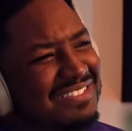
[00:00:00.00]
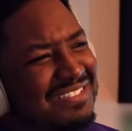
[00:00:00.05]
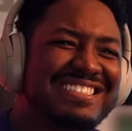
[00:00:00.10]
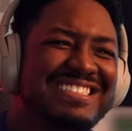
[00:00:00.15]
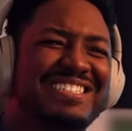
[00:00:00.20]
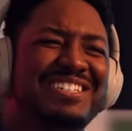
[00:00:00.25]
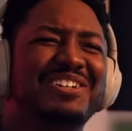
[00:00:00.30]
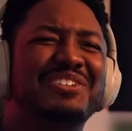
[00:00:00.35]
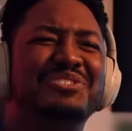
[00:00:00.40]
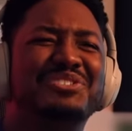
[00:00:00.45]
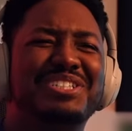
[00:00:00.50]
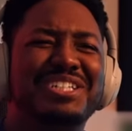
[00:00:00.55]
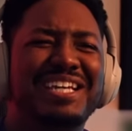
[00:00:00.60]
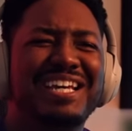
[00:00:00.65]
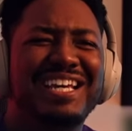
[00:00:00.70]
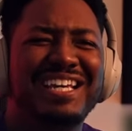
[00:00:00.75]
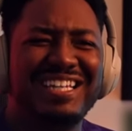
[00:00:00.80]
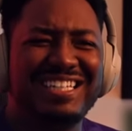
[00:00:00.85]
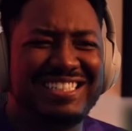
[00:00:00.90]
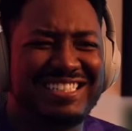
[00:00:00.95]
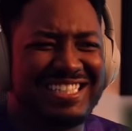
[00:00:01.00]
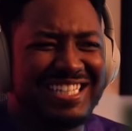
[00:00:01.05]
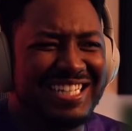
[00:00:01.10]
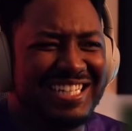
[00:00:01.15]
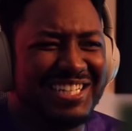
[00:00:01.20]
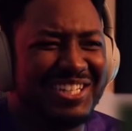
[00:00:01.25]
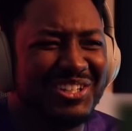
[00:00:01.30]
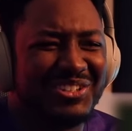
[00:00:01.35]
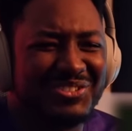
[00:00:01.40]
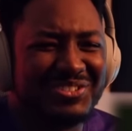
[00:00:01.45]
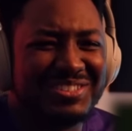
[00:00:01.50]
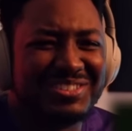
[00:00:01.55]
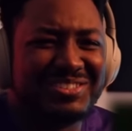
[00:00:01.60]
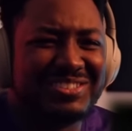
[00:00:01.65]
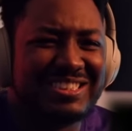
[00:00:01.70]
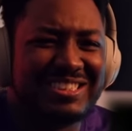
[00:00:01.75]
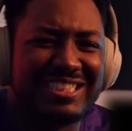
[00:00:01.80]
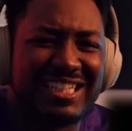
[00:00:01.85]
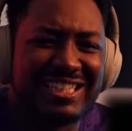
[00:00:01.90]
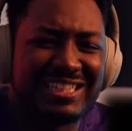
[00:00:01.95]
Okay, yeah, did
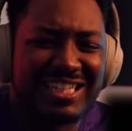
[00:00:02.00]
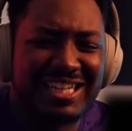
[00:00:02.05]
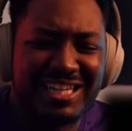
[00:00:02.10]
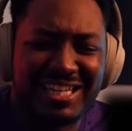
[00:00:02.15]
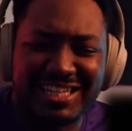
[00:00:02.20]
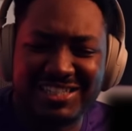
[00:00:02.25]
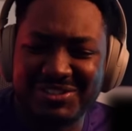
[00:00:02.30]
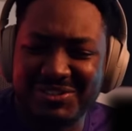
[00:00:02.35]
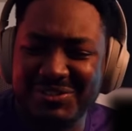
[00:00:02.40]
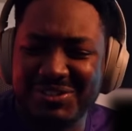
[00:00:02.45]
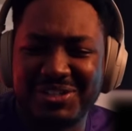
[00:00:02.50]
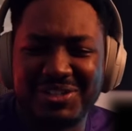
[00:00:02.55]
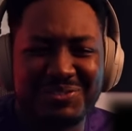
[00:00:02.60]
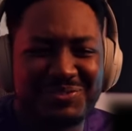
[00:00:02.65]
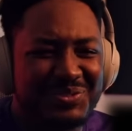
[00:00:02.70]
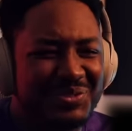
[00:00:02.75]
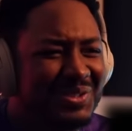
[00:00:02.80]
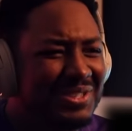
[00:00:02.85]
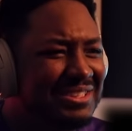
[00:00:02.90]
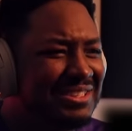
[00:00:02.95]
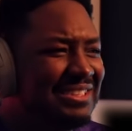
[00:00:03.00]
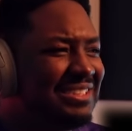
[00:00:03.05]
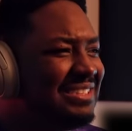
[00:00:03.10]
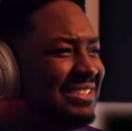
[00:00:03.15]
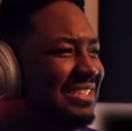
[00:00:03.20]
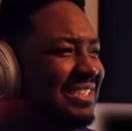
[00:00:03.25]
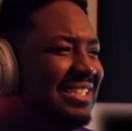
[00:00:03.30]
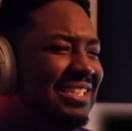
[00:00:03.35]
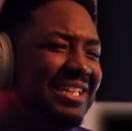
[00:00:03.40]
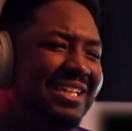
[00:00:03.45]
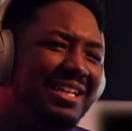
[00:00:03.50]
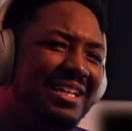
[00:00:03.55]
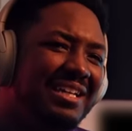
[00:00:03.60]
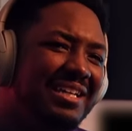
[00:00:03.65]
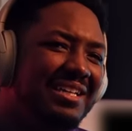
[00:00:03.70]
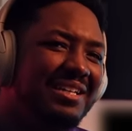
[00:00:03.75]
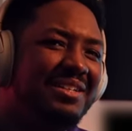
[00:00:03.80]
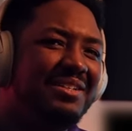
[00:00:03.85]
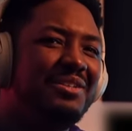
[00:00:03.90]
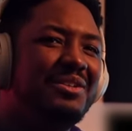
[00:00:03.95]
you get the echo in her voice and shit?
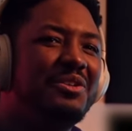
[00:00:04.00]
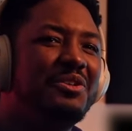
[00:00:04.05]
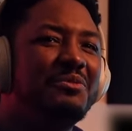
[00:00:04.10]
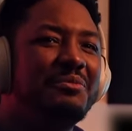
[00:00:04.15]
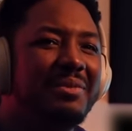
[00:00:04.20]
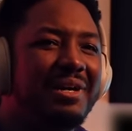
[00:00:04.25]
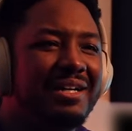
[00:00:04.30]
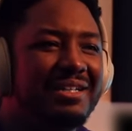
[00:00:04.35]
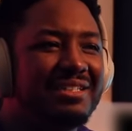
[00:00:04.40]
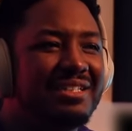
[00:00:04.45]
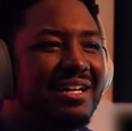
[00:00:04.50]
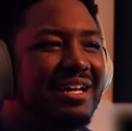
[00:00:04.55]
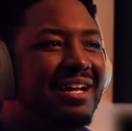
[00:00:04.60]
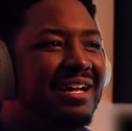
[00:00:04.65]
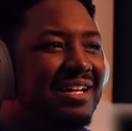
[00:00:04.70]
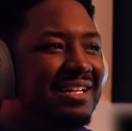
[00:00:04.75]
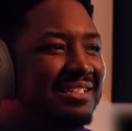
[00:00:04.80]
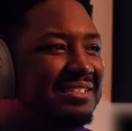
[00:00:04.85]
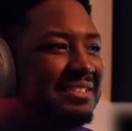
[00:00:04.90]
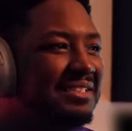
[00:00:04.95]
Oh my god.